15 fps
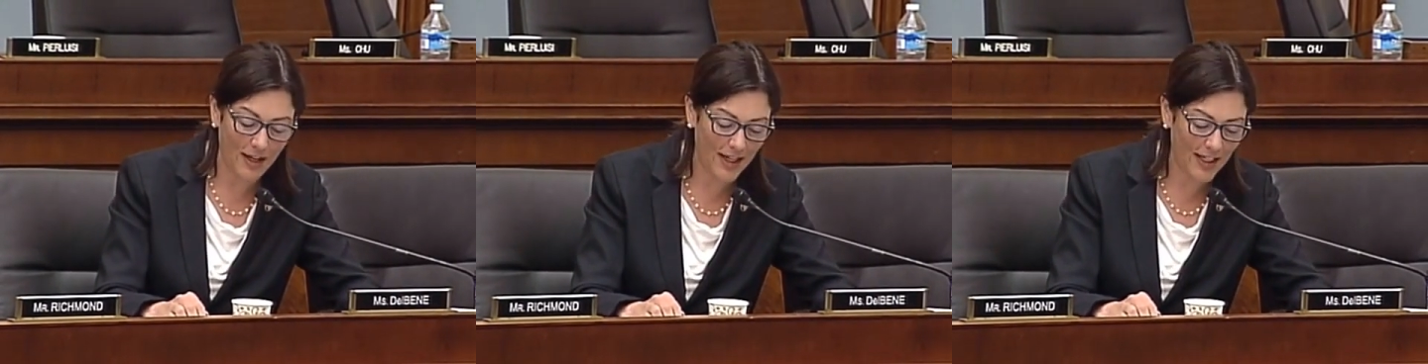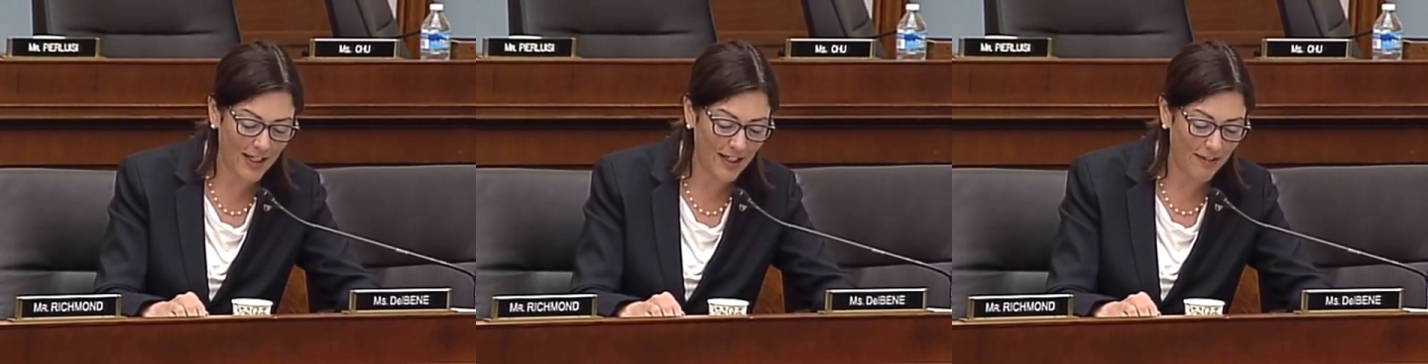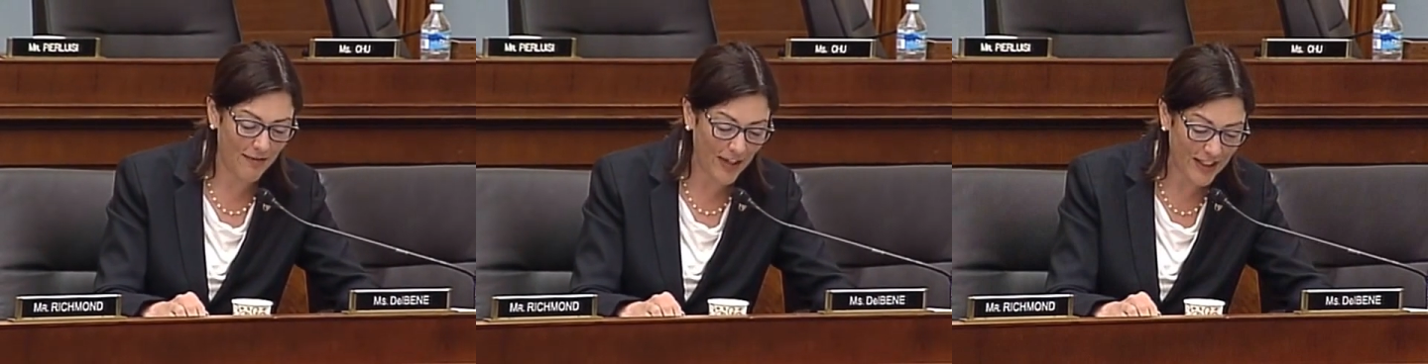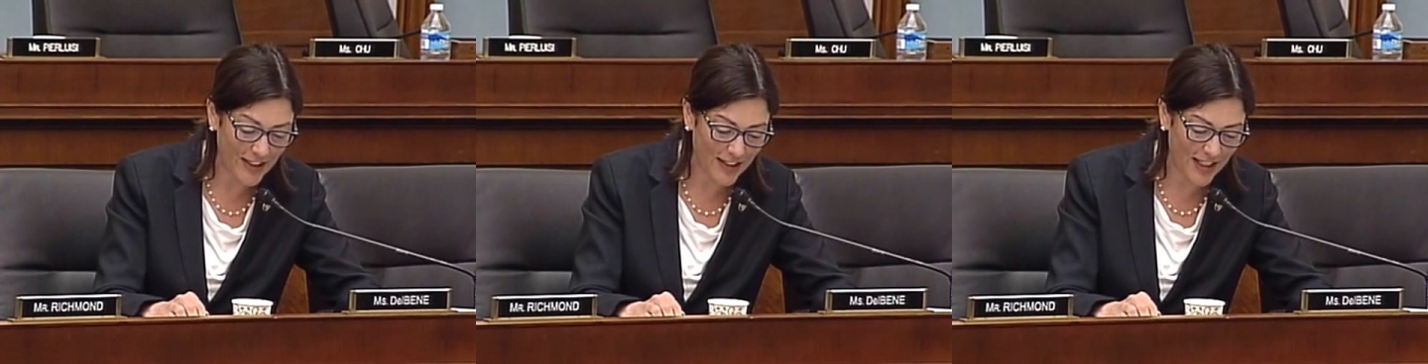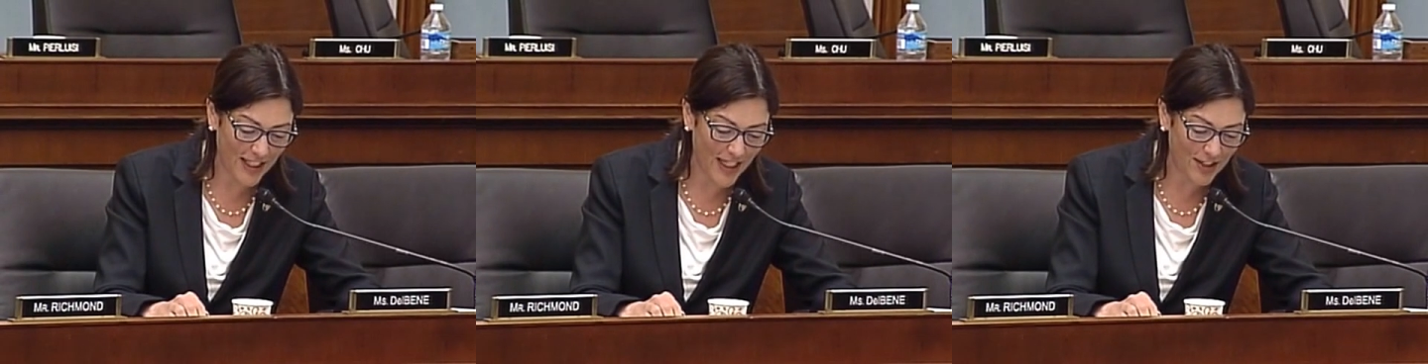on an
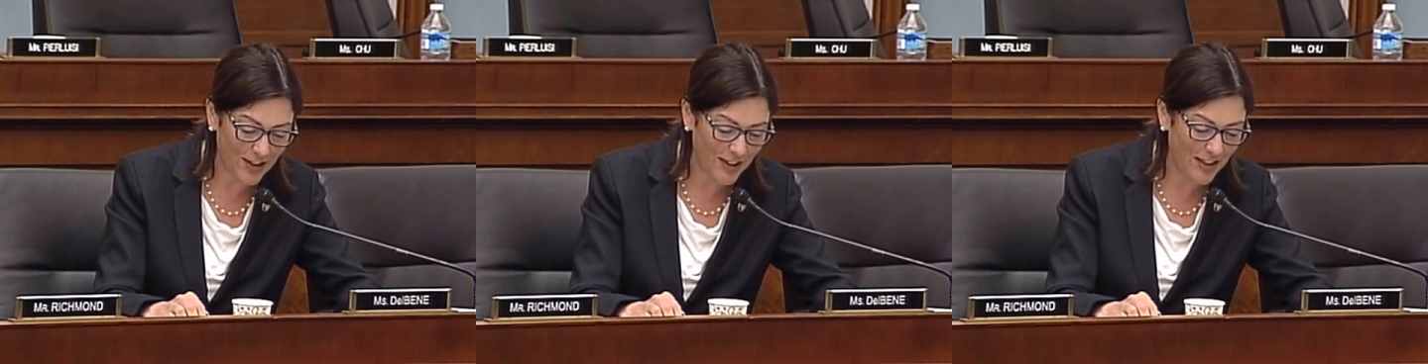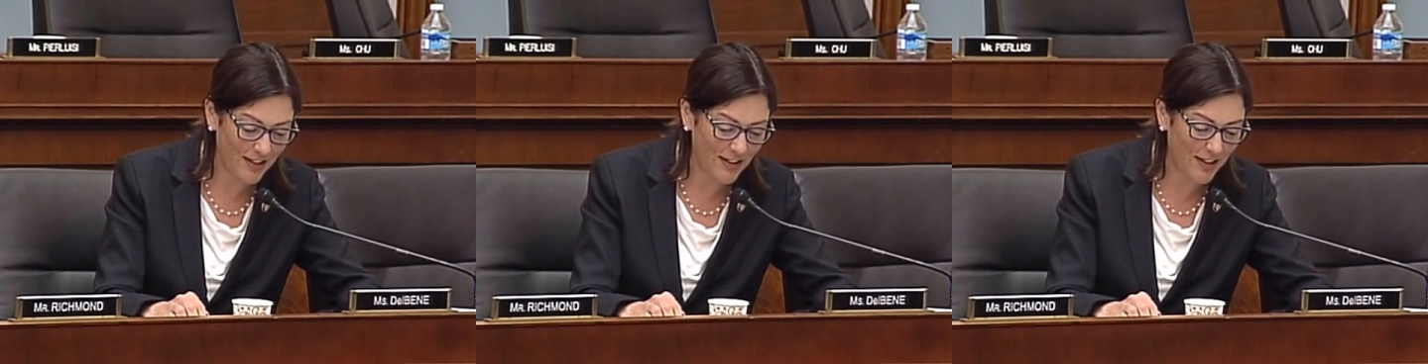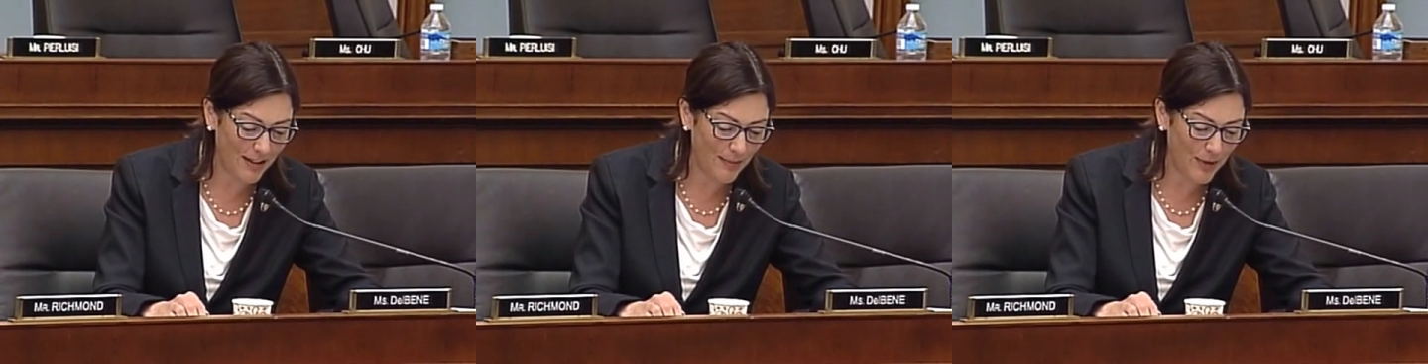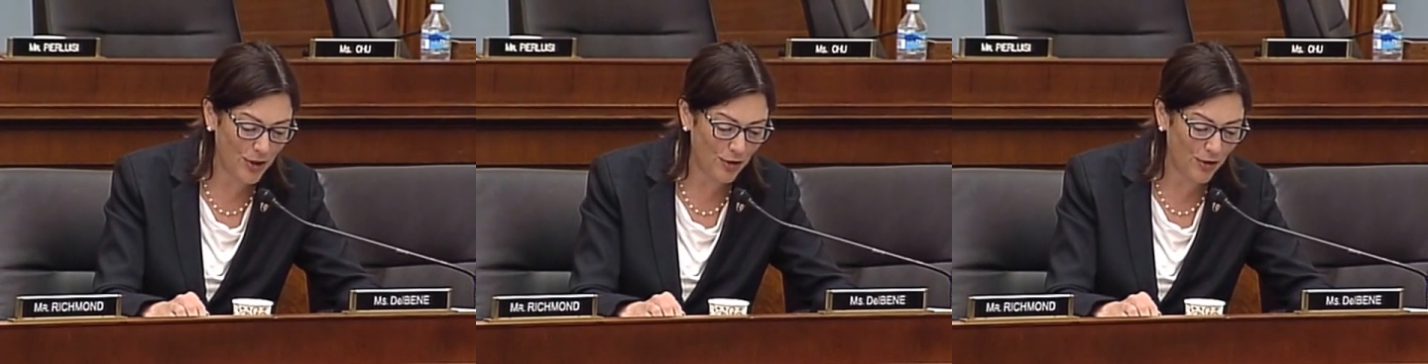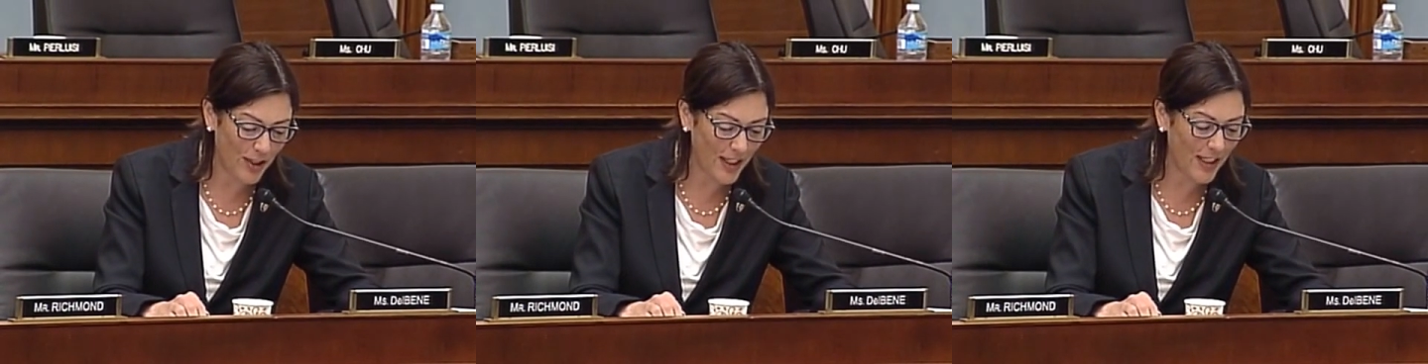investigation that the
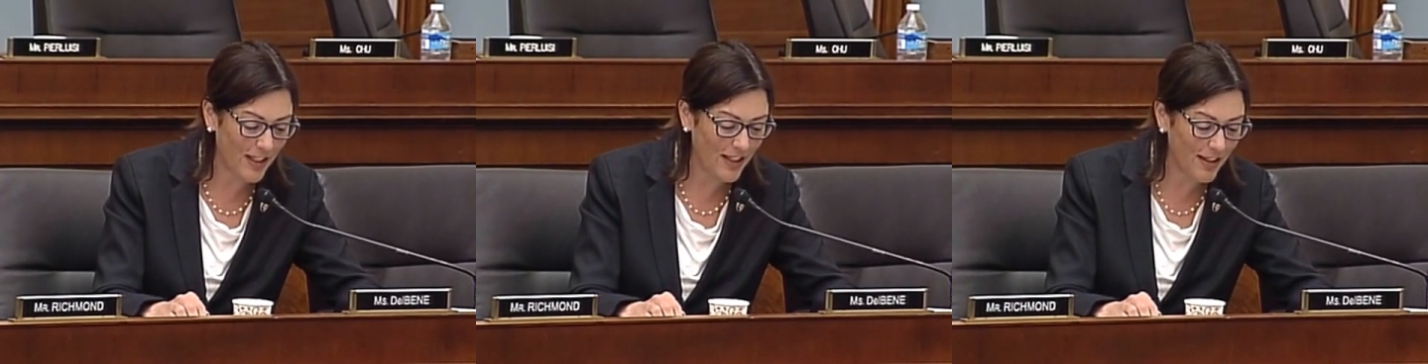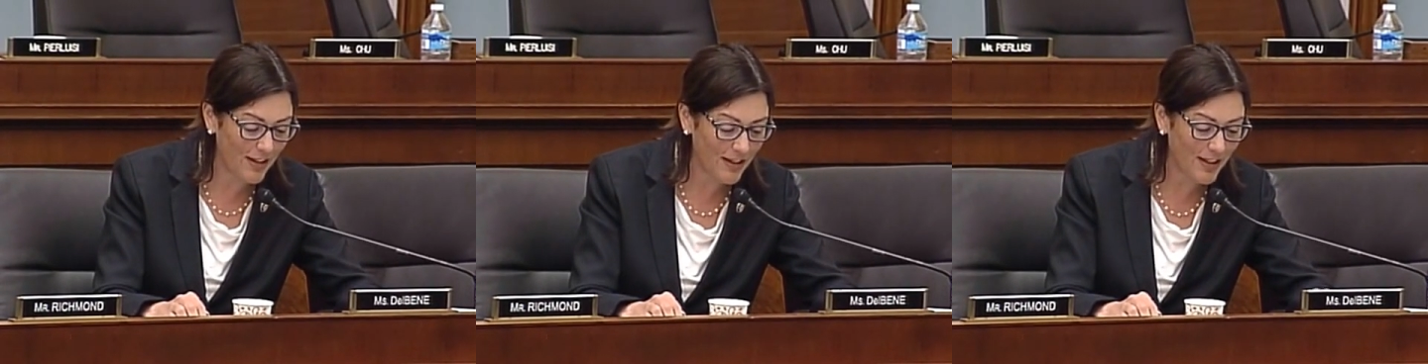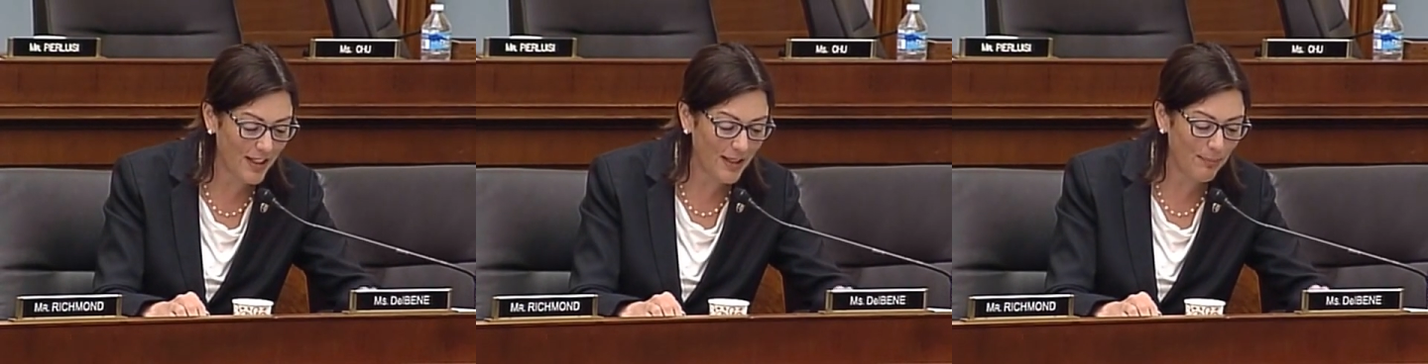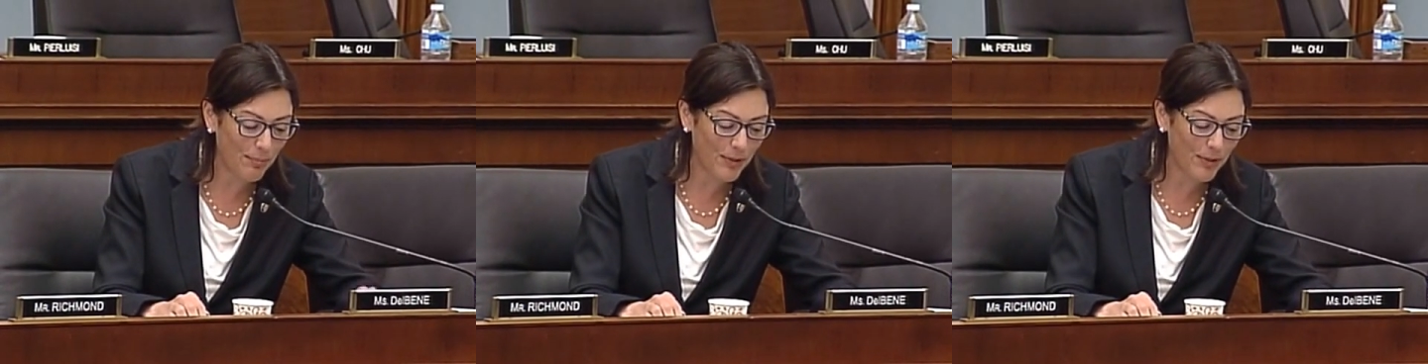majority clearly